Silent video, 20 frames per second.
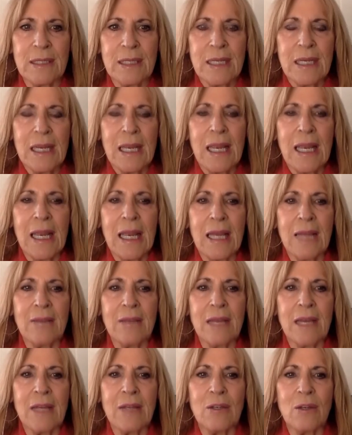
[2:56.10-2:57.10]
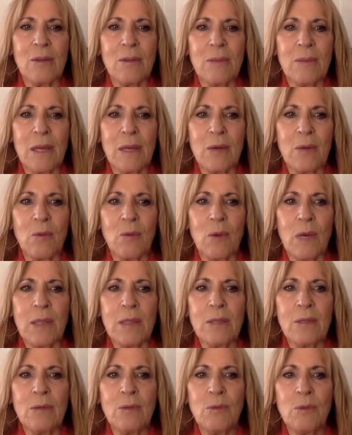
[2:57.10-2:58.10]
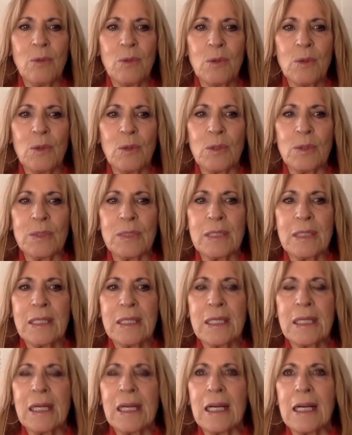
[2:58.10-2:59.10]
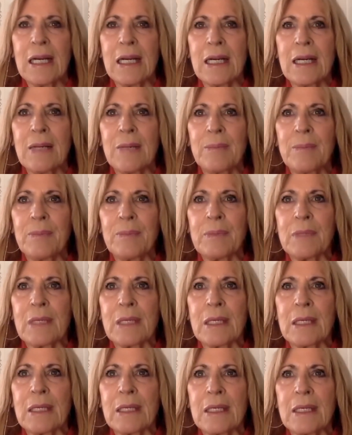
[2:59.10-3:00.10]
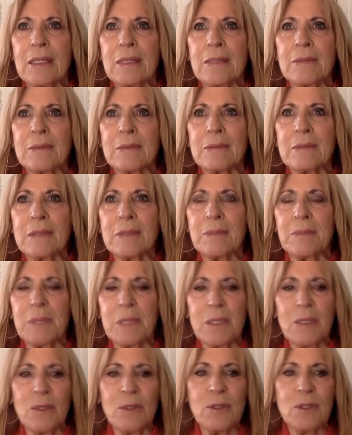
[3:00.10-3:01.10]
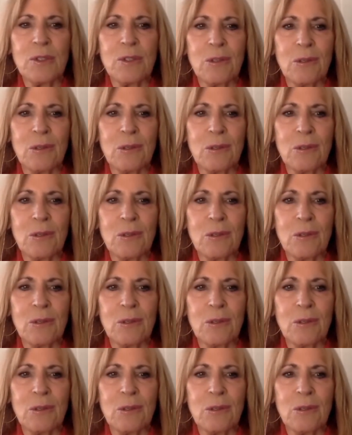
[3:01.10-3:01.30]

and that no matter what the world um, uh, appears to